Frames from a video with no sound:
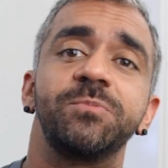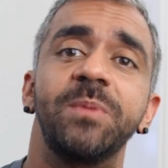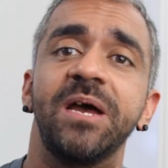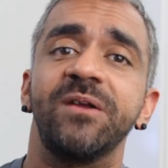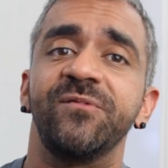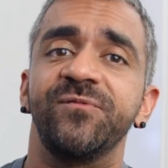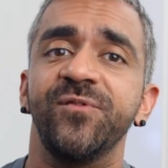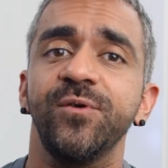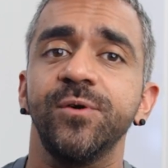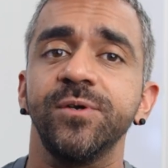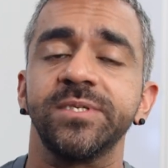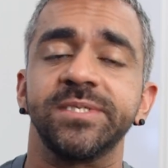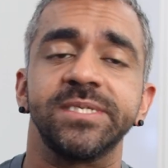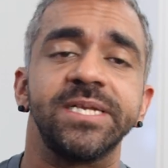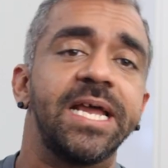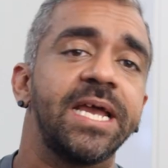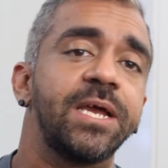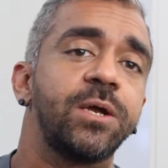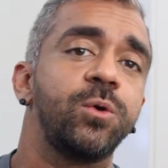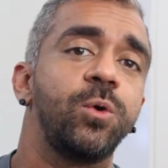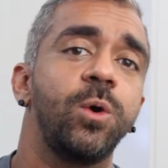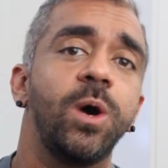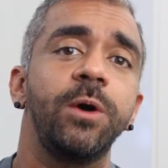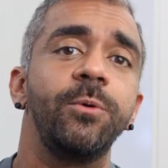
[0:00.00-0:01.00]
smartphones like
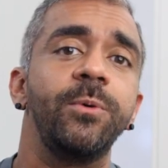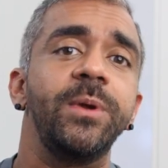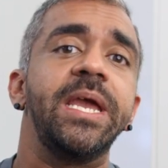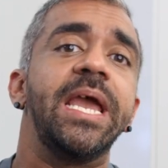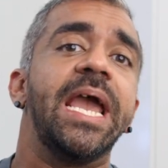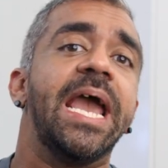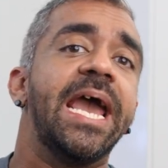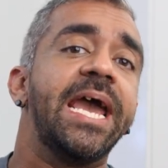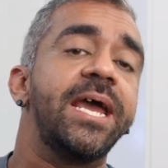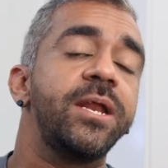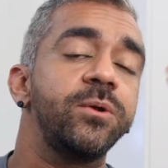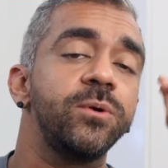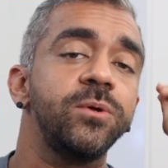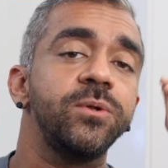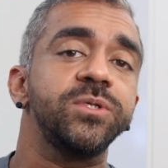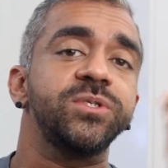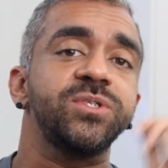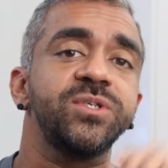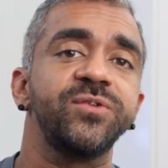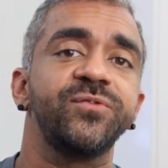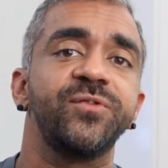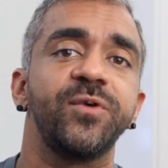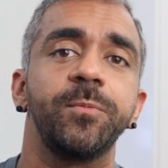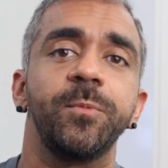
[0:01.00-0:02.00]
Huawei and
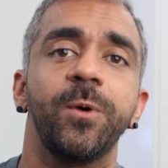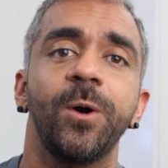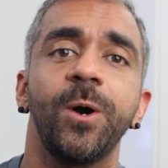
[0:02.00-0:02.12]
also from